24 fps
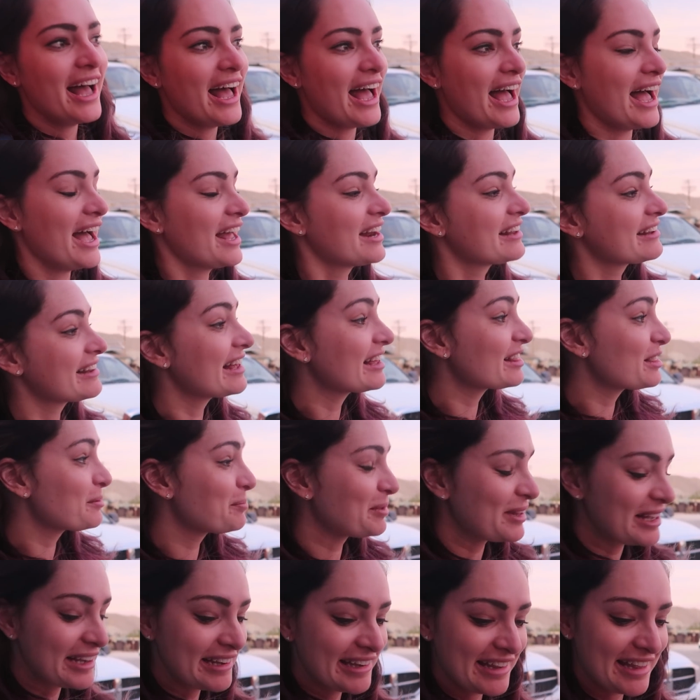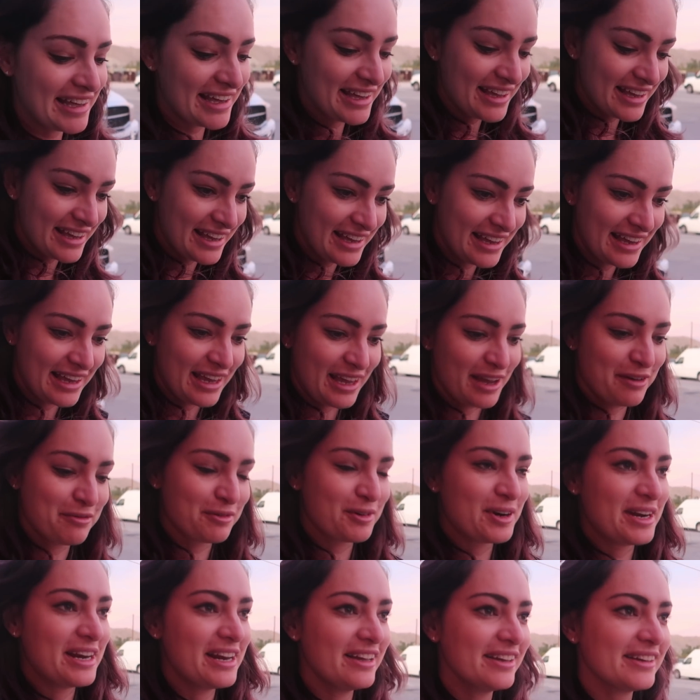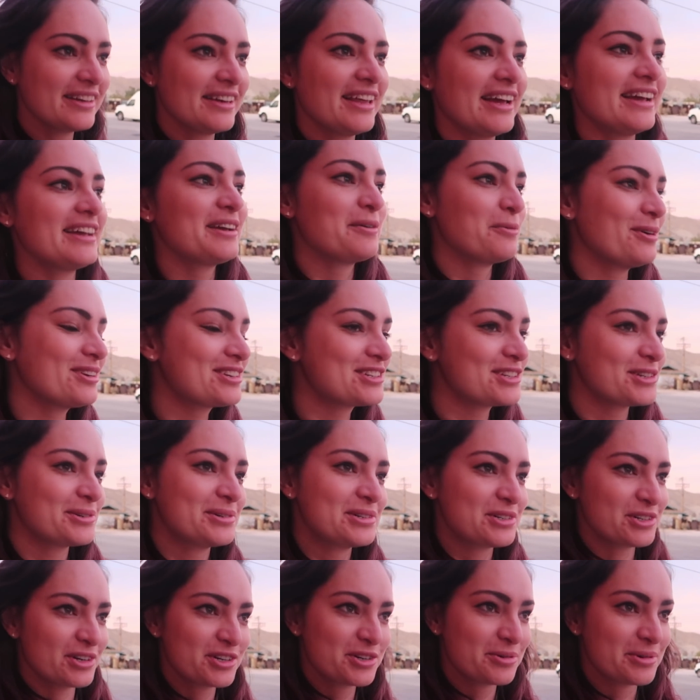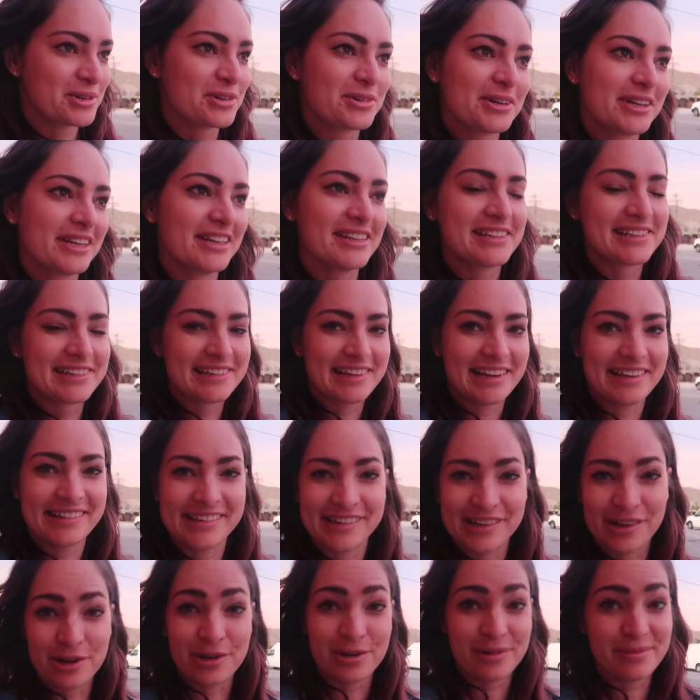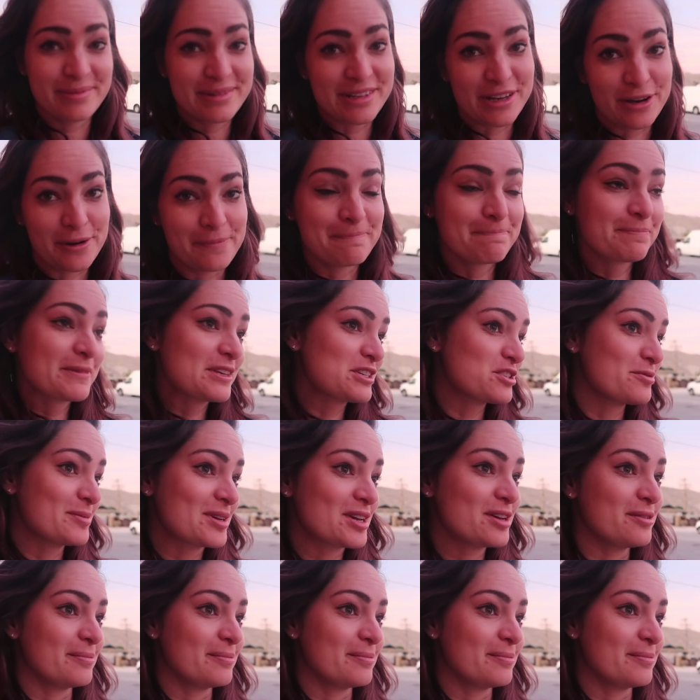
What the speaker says: And it's like the place that every like what to do in Joshua Tree list says to go, so should be